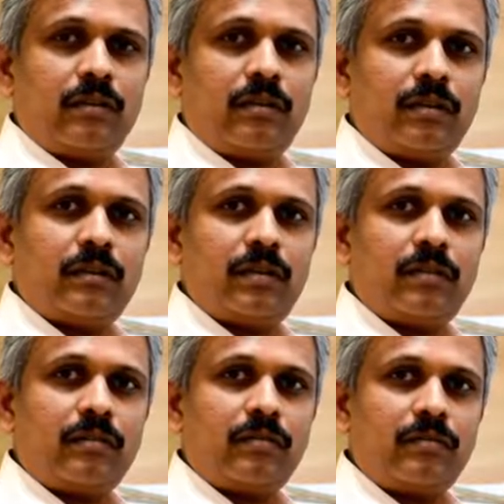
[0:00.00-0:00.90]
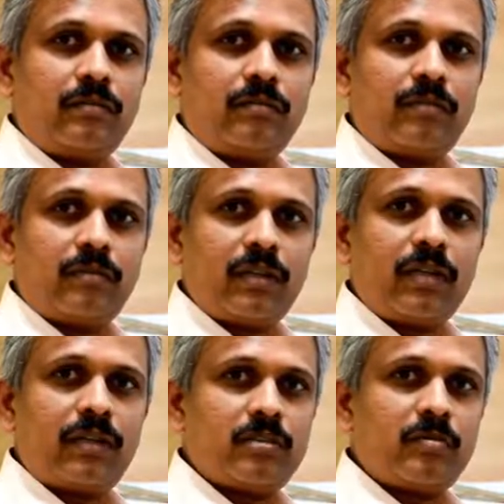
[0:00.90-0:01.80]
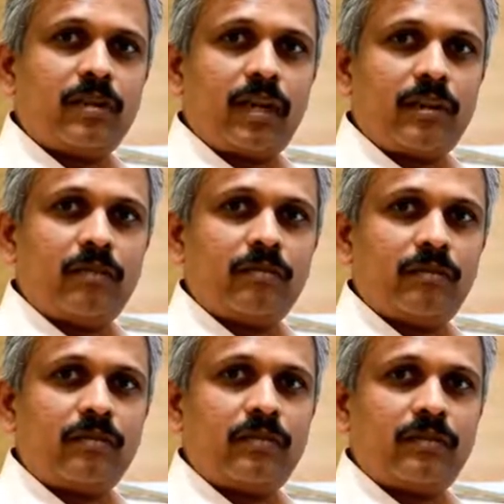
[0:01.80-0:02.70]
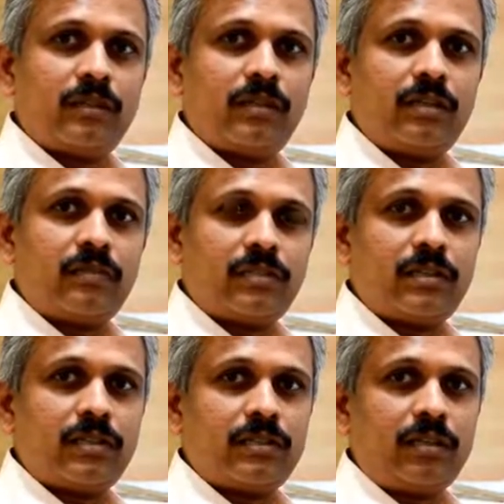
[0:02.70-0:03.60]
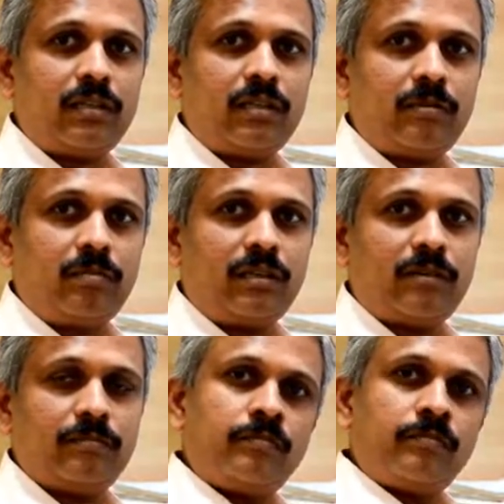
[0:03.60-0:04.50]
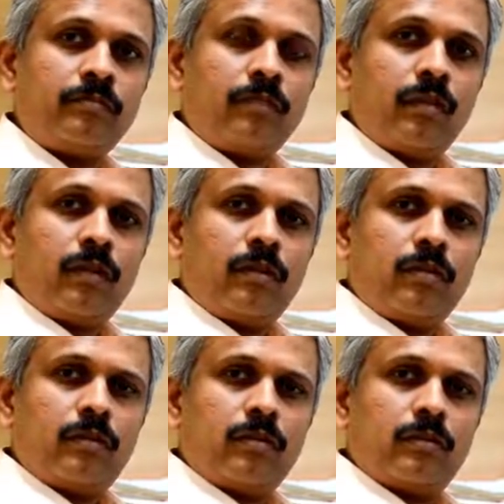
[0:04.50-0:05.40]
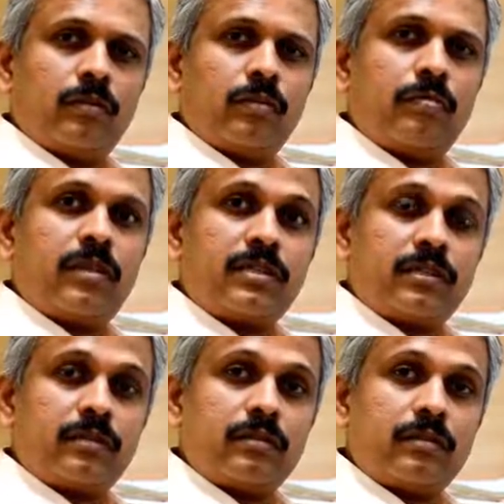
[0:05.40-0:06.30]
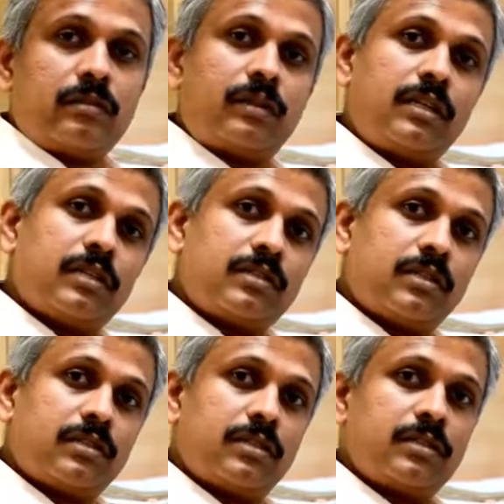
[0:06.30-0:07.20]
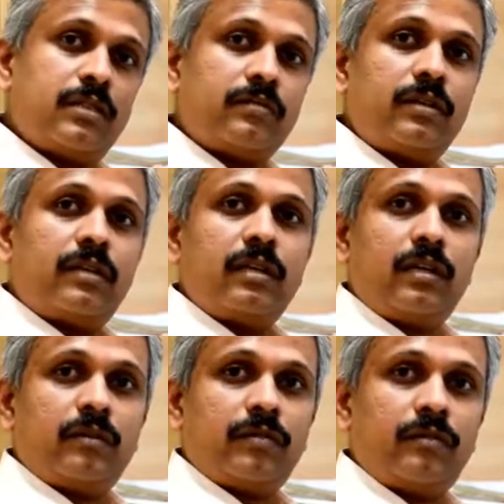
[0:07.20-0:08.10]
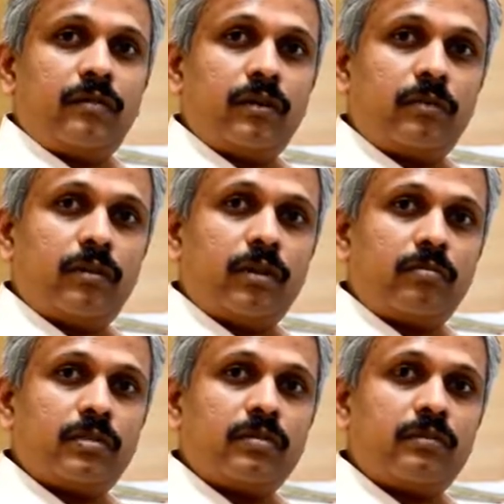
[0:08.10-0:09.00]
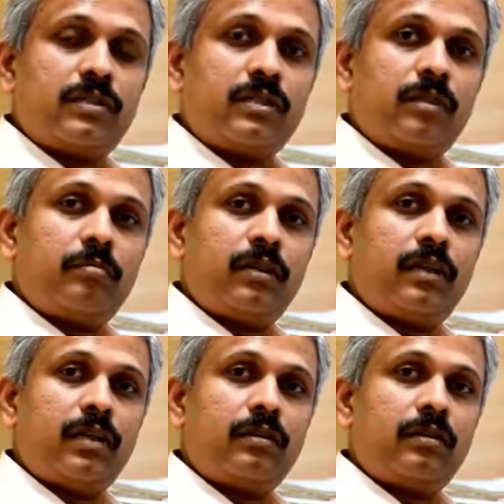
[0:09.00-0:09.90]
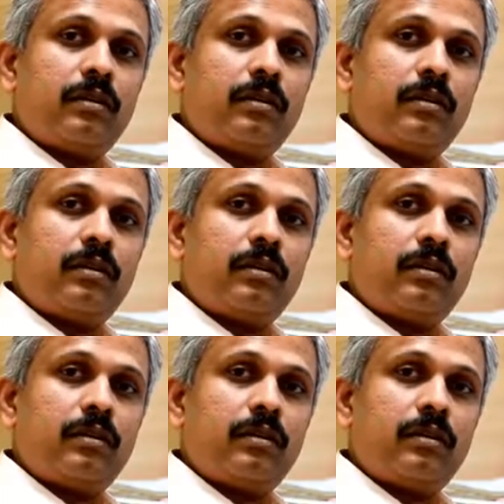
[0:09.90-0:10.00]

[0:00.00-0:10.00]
and then from there it has to be carried on for further investigation and treatment. So breast reconstruction is definitely a very good option which can be done